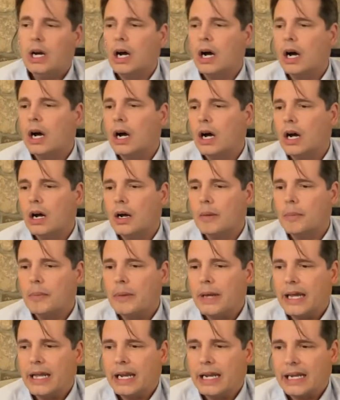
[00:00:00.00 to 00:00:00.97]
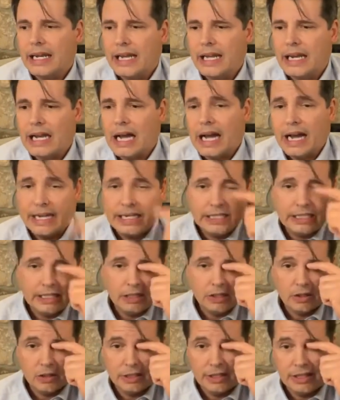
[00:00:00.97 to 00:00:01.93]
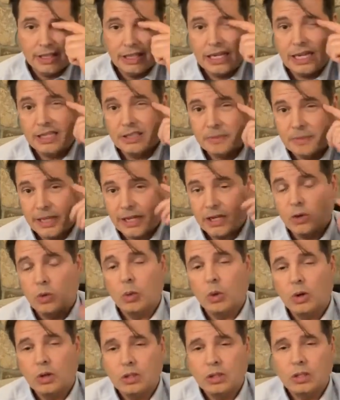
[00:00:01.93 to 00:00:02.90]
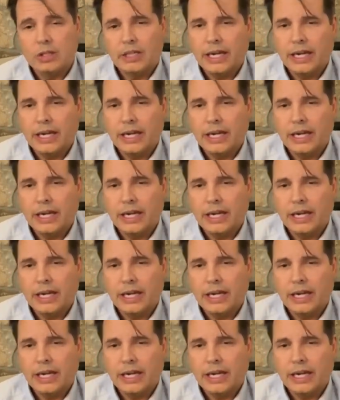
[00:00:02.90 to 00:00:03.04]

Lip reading: And again, I deal in the cosmetic world.